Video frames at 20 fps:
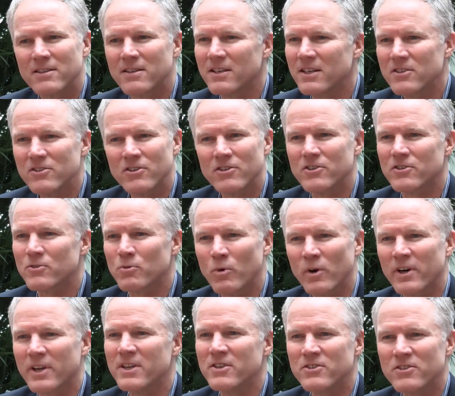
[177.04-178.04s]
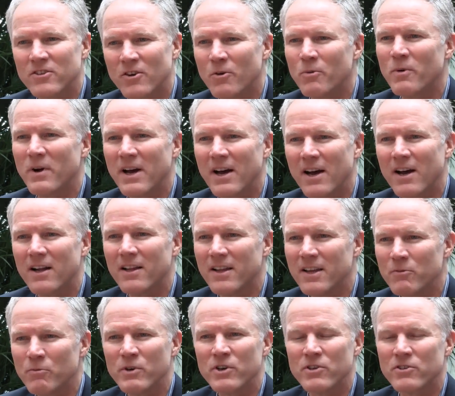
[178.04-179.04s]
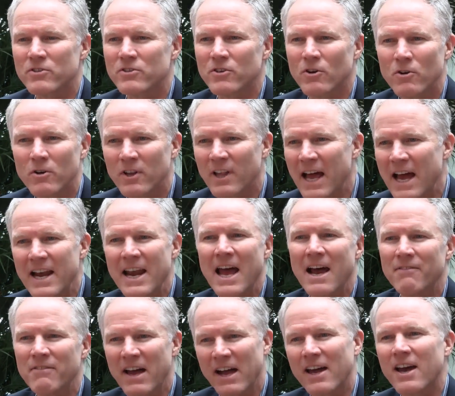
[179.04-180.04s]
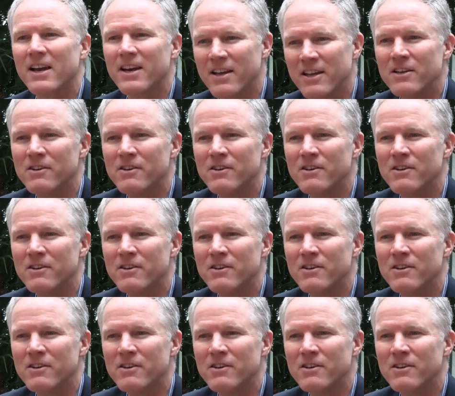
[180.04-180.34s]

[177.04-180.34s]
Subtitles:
things are just working so well, and we're just so glad to have that kind of